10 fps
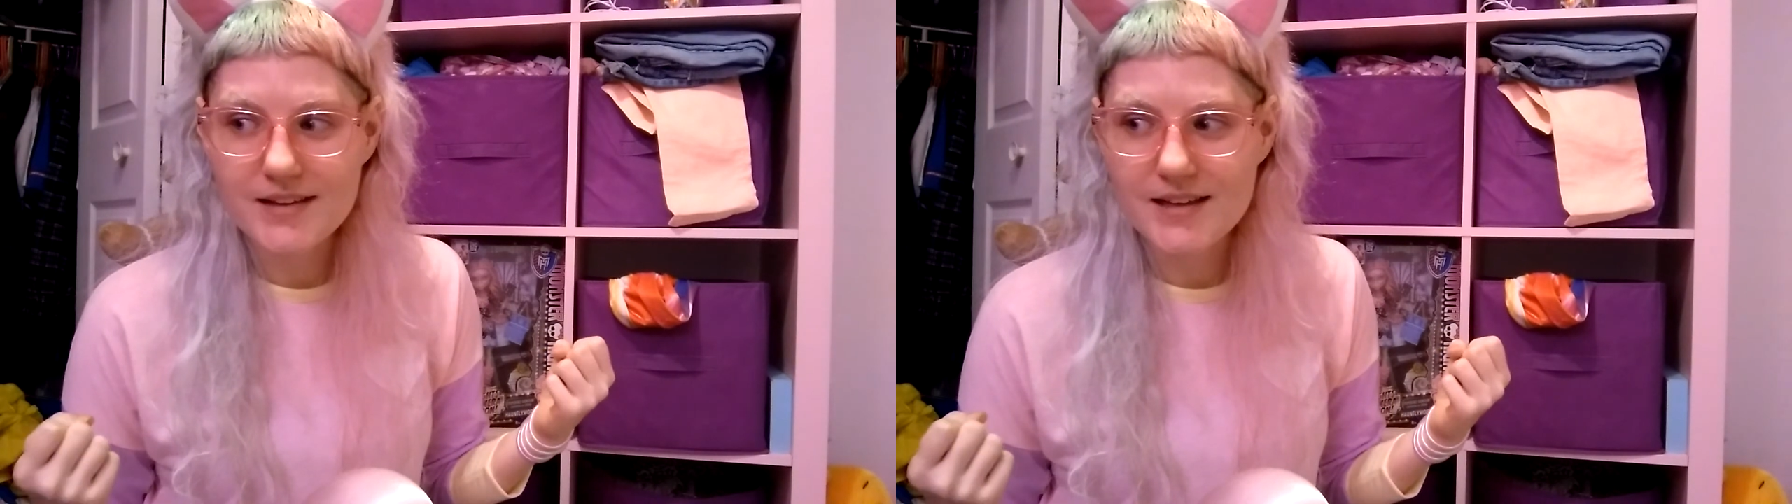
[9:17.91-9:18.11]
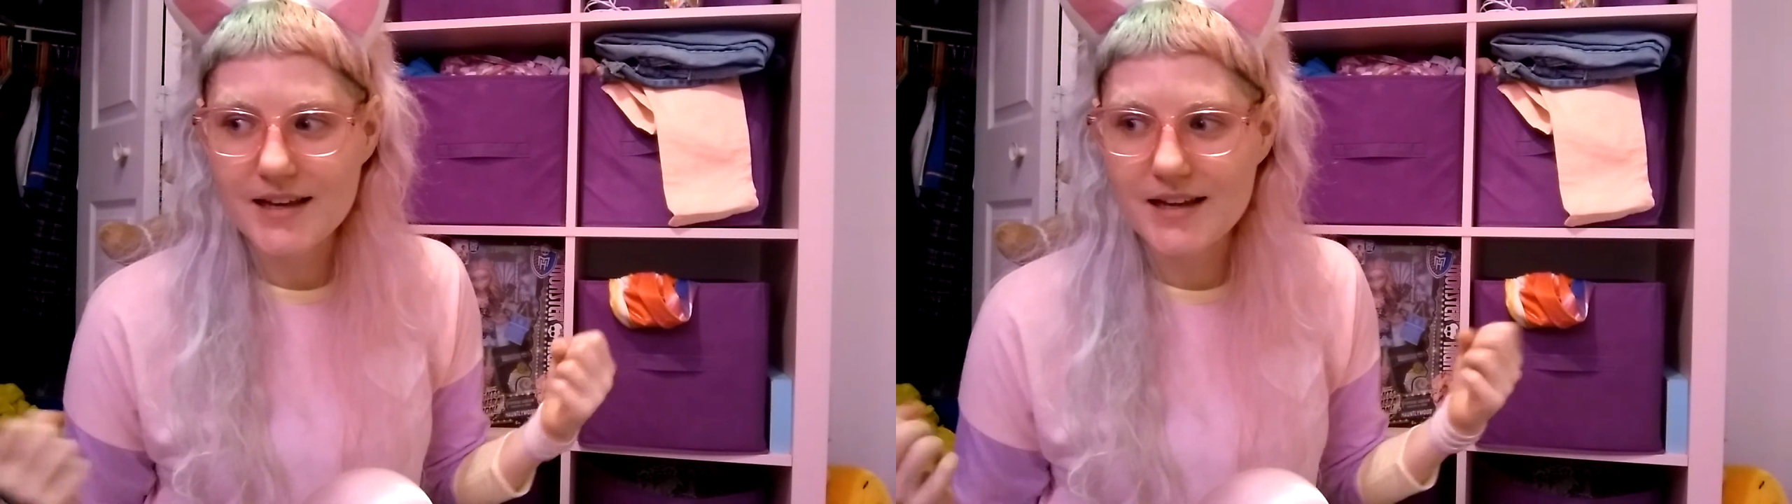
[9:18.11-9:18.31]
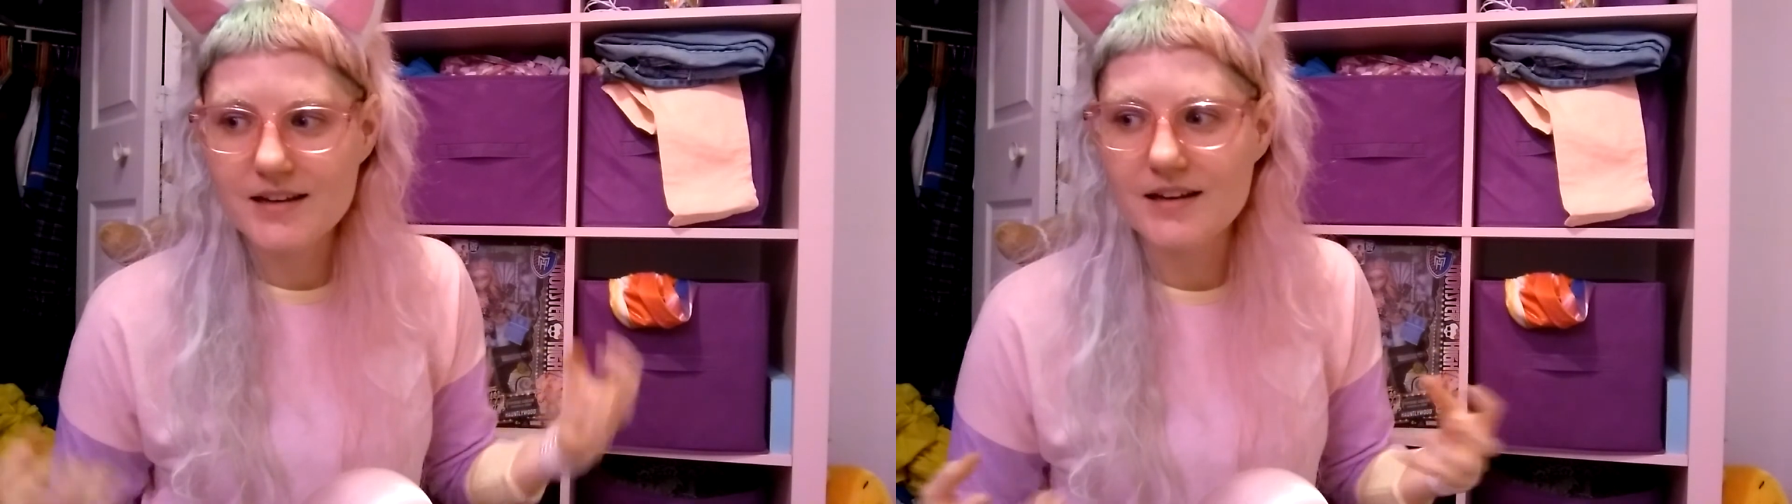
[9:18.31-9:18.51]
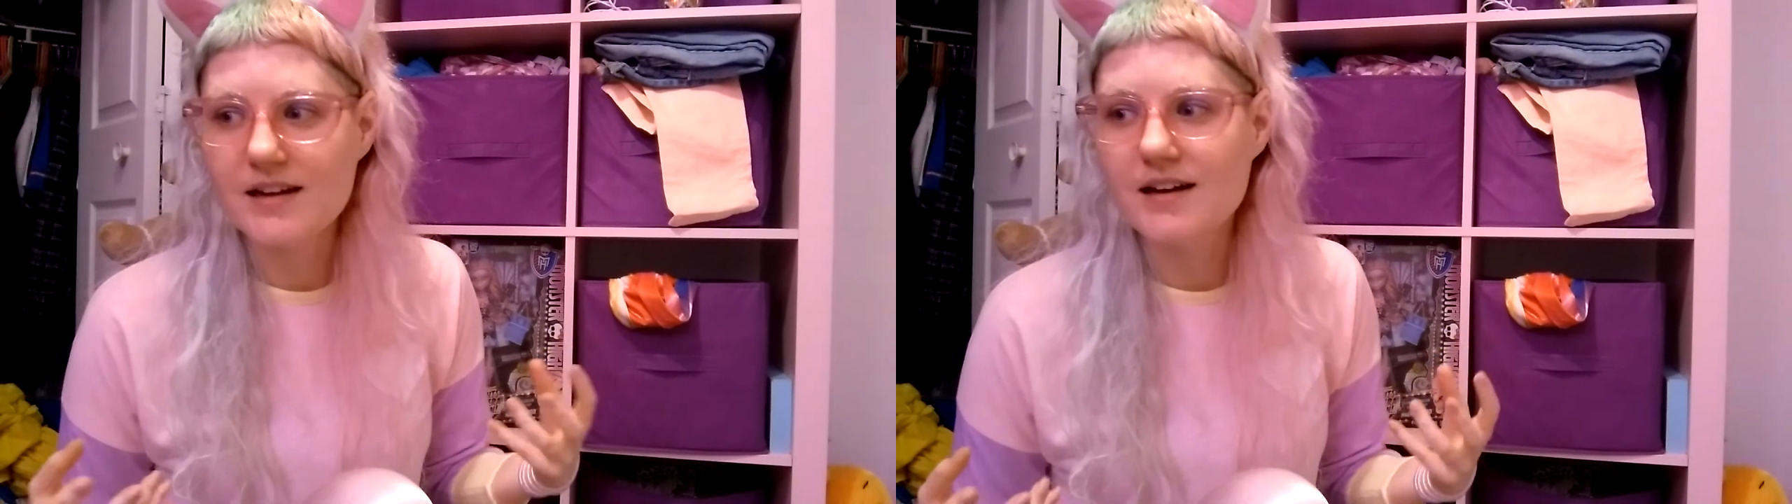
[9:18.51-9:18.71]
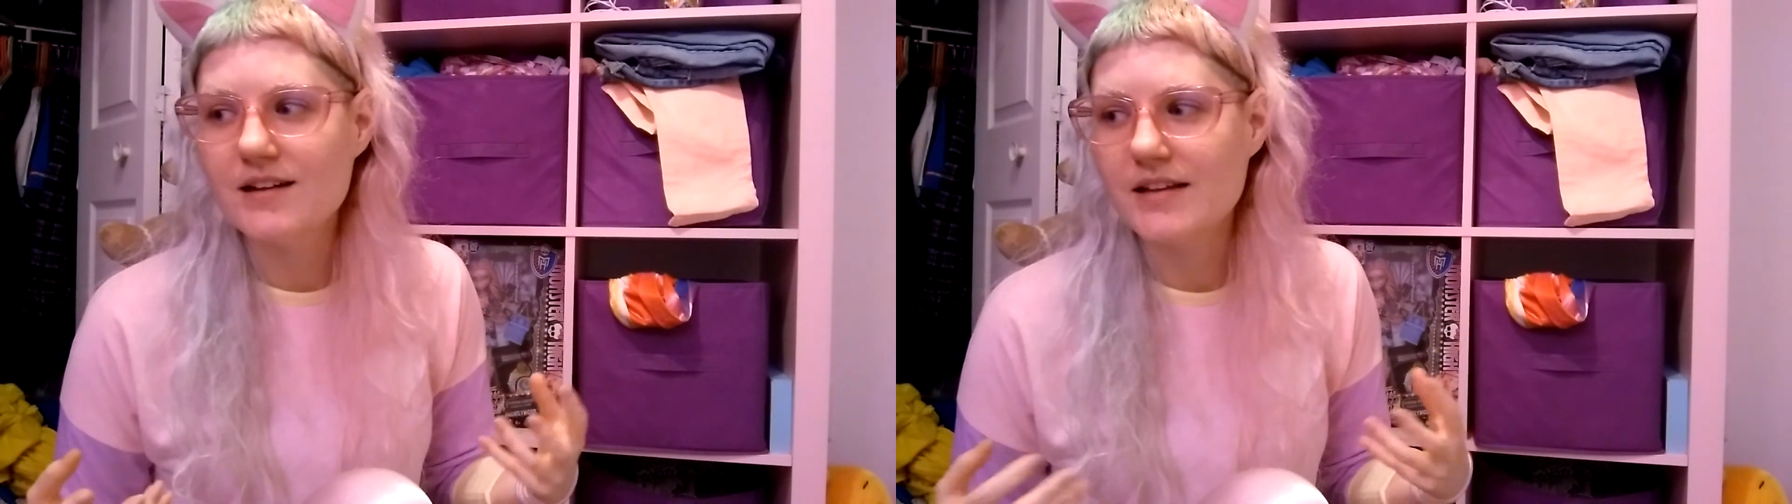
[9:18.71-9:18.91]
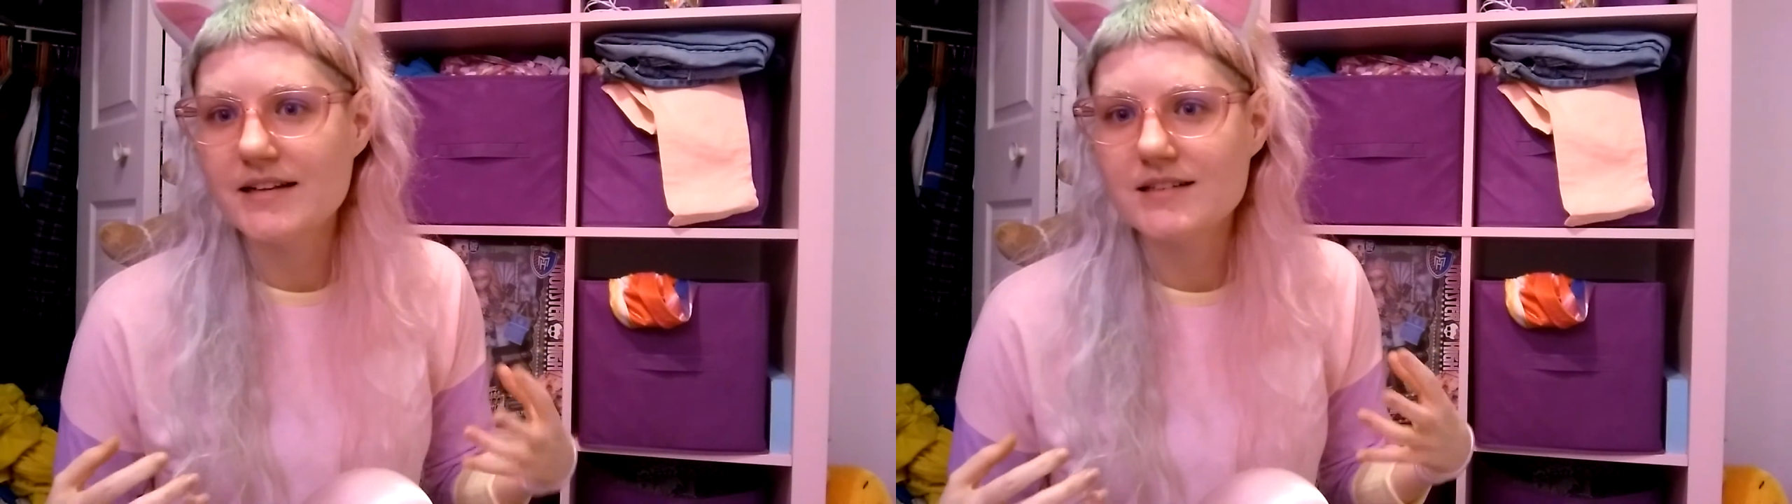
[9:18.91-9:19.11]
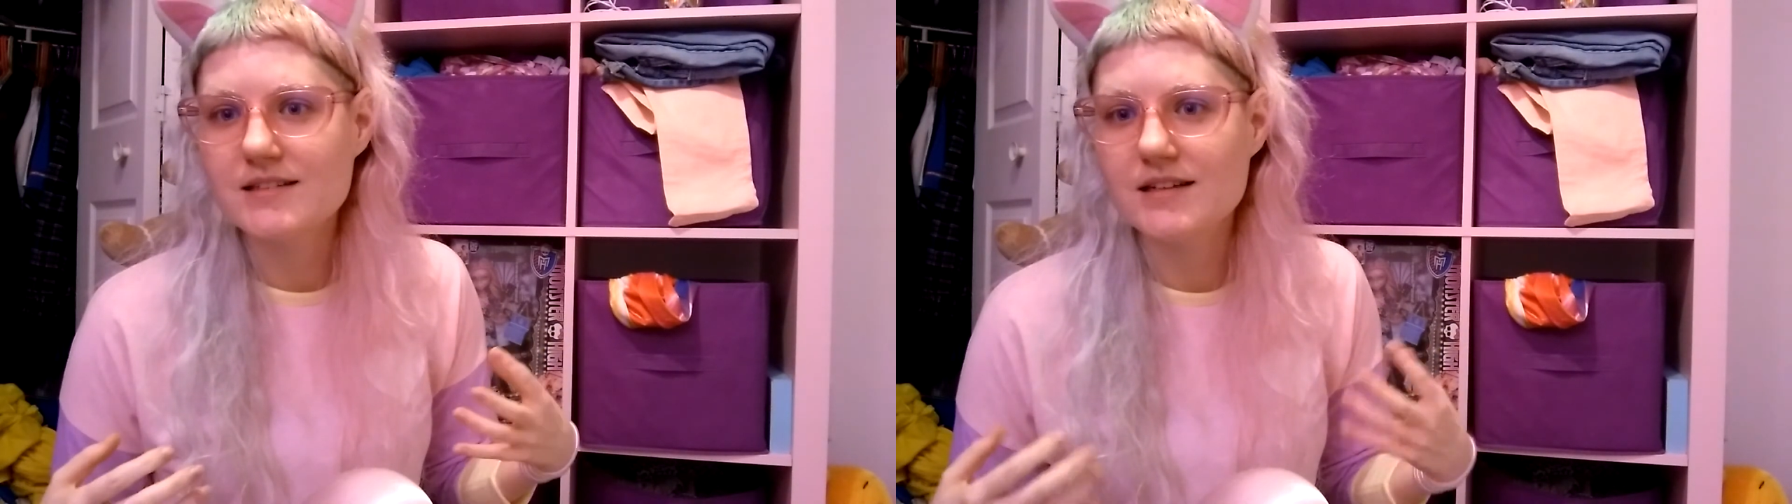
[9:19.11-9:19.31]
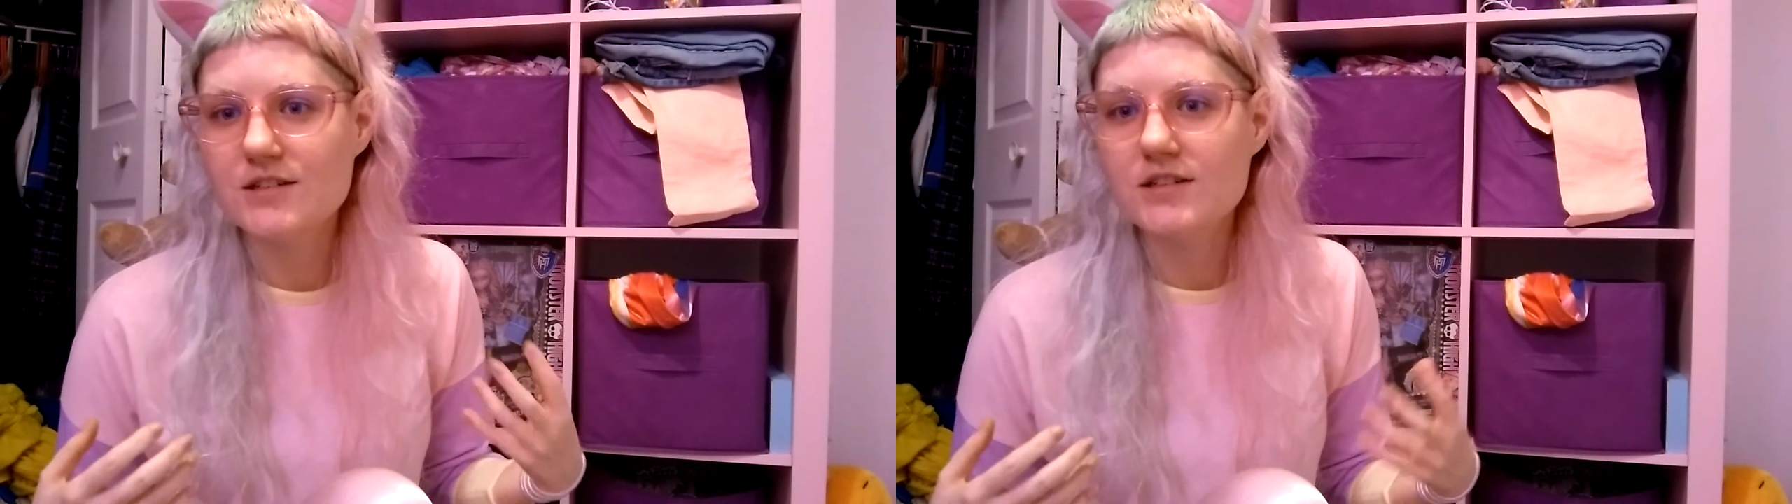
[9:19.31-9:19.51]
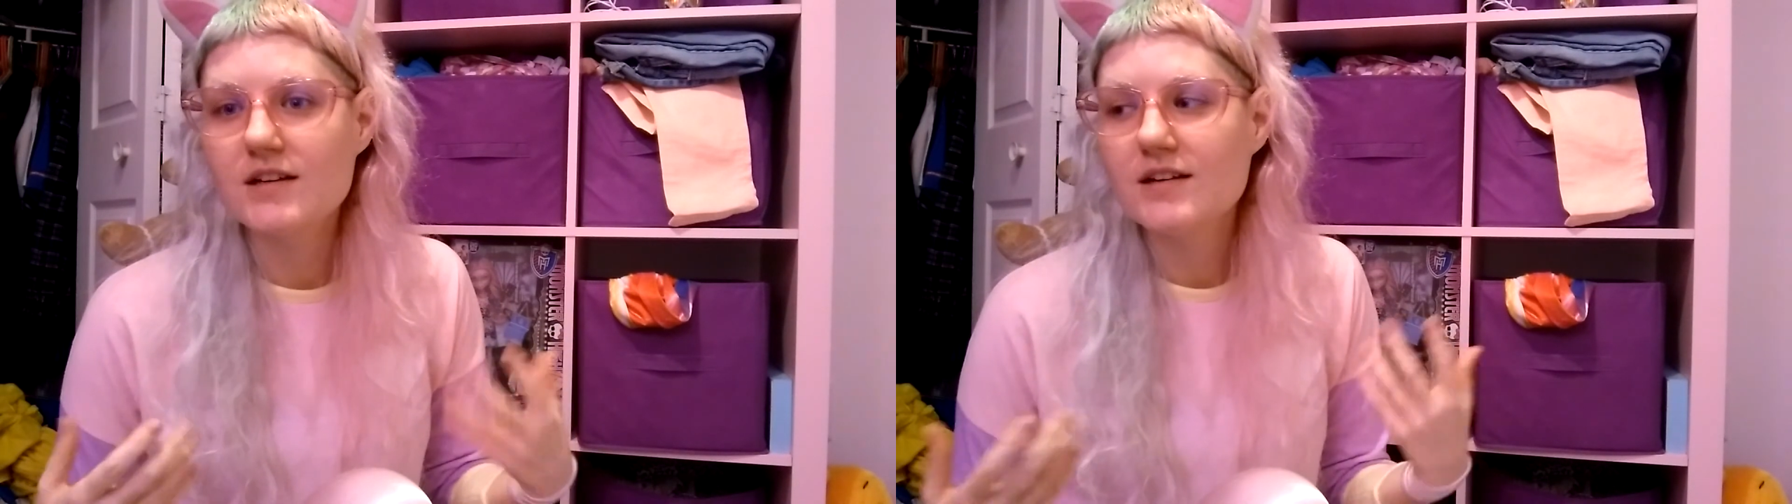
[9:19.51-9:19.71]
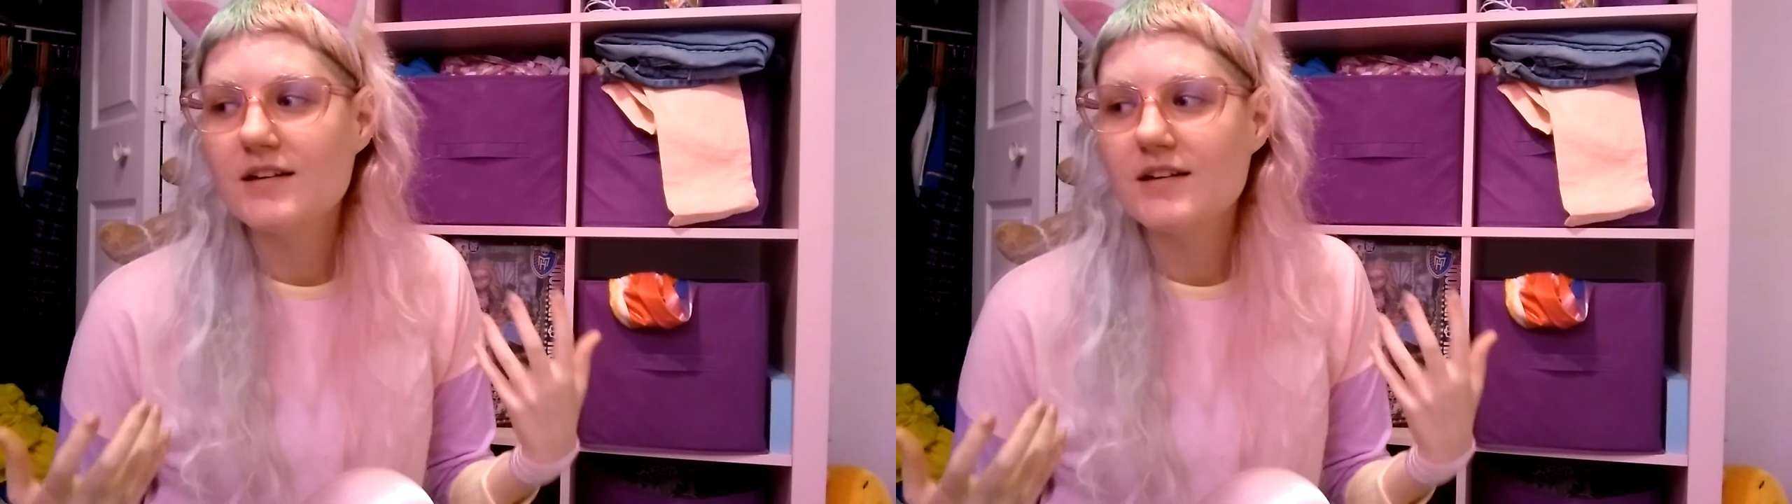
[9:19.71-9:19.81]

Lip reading: Candida, like such,